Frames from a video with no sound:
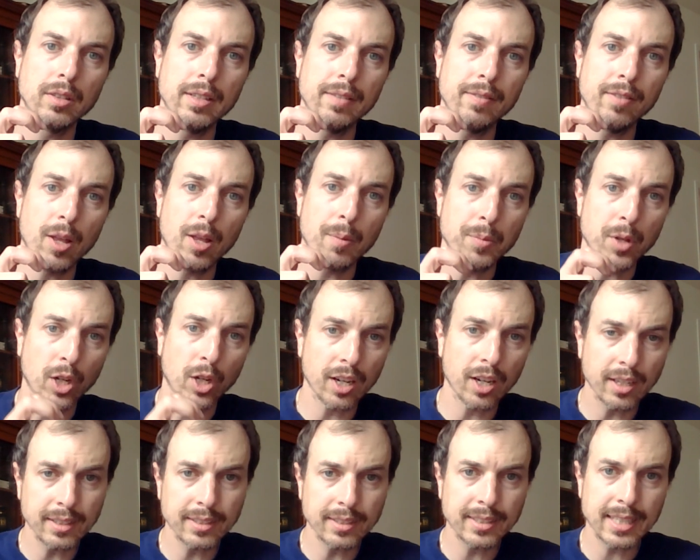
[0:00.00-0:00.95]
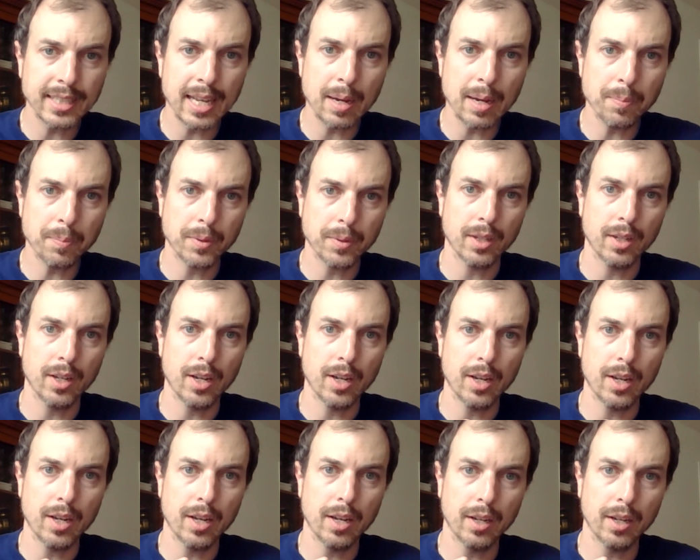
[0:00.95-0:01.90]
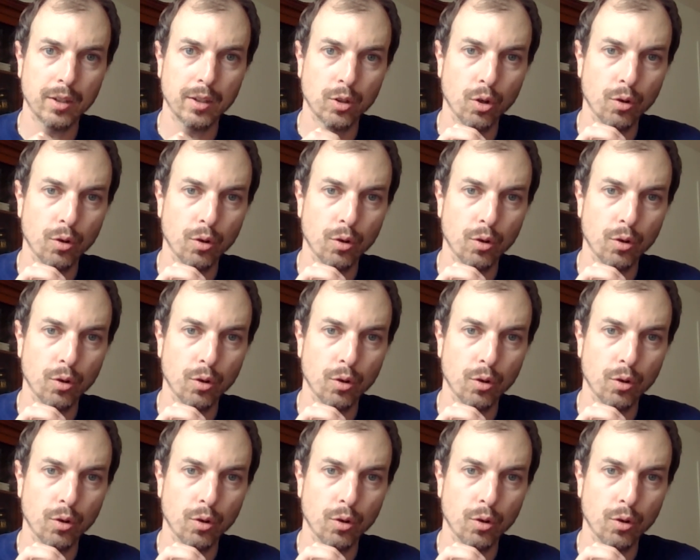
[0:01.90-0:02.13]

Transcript: develop the concept, uh,